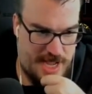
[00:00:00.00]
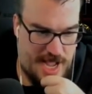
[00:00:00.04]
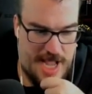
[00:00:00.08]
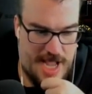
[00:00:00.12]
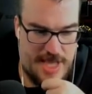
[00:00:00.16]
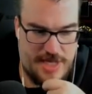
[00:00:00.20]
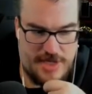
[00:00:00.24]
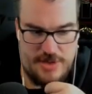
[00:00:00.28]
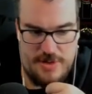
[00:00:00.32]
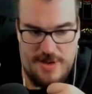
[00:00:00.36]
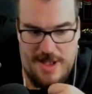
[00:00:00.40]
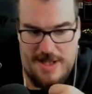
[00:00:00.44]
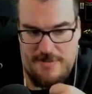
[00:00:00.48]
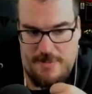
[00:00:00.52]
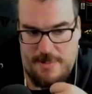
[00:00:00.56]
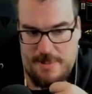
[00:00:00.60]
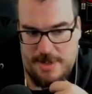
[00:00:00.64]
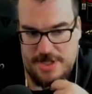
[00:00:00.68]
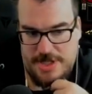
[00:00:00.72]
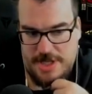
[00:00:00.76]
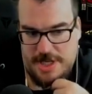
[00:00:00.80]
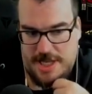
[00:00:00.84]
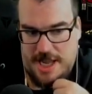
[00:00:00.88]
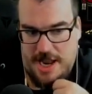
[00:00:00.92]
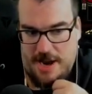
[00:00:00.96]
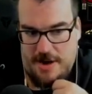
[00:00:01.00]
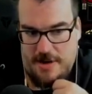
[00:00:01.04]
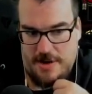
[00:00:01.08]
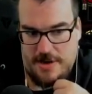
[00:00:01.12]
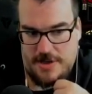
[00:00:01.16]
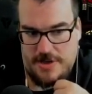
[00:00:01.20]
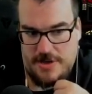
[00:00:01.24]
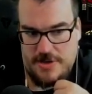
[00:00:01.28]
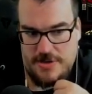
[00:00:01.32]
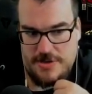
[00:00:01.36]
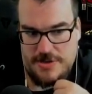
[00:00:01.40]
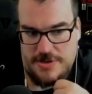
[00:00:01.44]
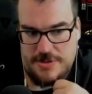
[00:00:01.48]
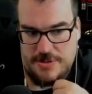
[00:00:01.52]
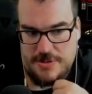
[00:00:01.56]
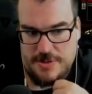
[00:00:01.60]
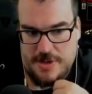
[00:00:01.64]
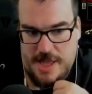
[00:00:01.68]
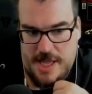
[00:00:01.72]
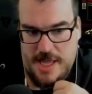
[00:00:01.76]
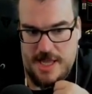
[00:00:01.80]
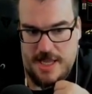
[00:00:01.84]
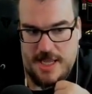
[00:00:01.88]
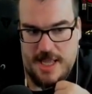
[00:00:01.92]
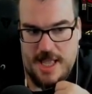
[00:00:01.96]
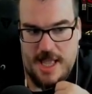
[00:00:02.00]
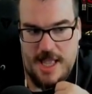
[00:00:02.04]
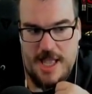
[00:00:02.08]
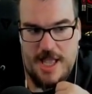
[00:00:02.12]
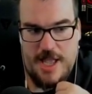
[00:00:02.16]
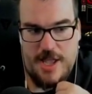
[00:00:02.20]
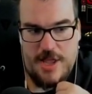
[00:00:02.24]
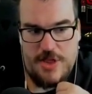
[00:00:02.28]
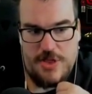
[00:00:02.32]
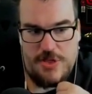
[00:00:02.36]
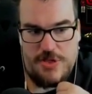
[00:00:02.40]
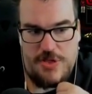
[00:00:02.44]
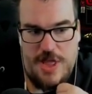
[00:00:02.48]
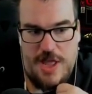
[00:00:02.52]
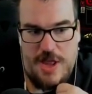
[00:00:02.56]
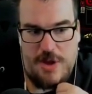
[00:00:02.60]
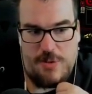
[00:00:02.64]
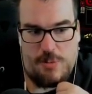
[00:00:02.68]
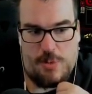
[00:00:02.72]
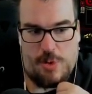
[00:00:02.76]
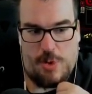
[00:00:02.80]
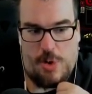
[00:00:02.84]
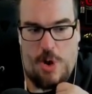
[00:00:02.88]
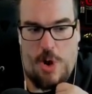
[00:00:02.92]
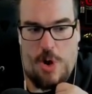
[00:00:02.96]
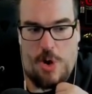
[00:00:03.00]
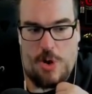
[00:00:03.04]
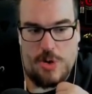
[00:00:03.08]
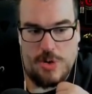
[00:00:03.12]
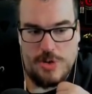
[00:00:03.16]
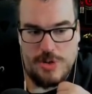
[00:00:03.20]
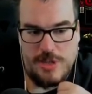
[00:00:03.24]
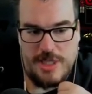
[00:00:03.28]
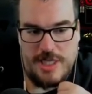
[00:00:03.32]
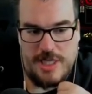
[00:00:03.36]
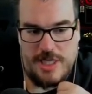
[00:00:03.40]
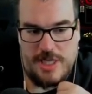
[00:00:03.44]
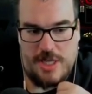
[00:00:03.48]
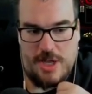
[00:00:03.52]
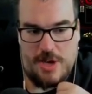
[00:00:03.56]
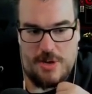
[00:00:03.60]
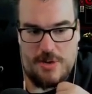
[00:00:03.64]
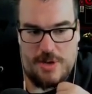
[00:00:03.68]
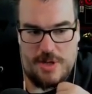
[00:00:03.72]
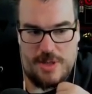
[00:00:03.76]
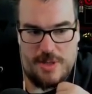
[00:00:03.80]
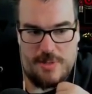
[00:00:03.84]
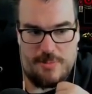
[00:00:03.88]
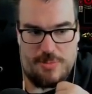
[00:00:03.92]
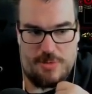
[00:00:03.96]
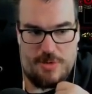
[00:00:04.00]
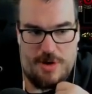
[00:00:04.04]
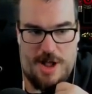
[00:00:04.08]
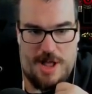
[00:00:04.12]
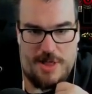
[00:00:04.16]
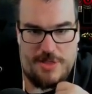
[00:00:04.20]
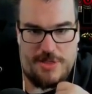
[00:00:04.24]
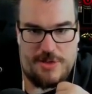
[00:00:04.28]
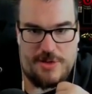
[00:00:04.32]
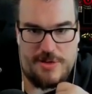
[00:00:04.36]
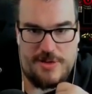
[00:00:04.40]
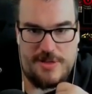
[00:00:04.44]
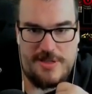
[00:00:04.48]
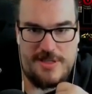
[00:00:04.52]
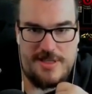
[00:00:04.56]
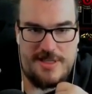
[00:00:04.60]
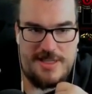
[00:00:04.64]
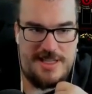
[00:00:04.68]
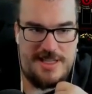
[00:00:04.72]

I do have a bunch of characters who, like, they will only go to the brothel